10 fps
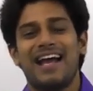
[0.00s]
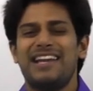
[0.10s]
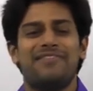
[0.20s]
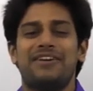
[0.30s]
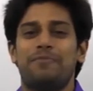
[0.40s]
I
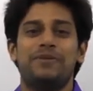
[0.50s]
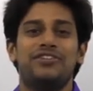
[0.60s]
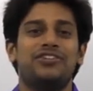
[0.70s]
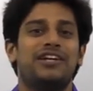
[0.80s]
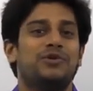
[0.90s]
never
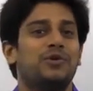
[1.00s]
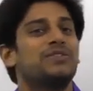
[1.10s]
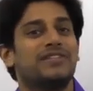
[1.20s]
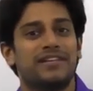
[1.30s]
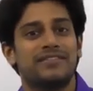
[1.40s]
appreciate
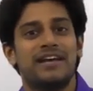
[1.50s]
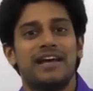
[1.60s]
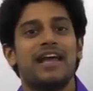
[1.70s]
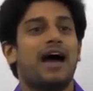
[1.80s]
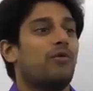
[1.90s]
those things.
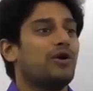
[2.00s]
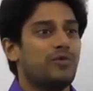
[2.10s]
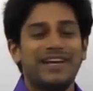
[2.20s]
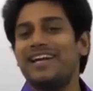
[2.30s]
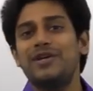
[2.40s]
Yeah,
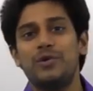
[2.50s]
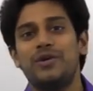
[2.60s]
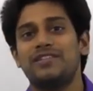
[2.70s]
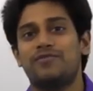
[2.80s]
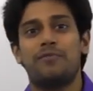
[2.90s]
what we can do
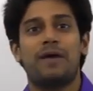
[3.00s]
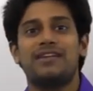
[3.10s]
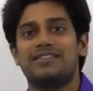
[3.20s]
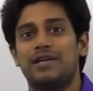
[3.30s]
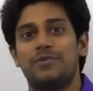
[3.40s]
is from
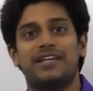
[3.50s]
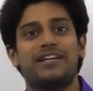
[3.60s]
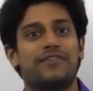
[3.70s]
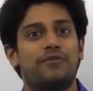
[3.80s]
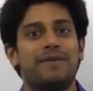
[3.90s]
our side we
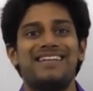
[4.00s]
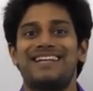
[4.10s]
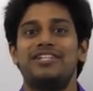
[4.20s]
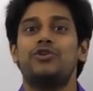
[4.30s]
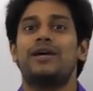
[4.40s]
can give you
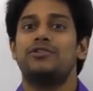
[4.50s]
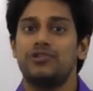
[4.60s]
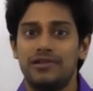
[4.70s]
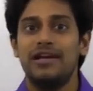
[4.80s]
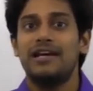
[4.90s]
best education,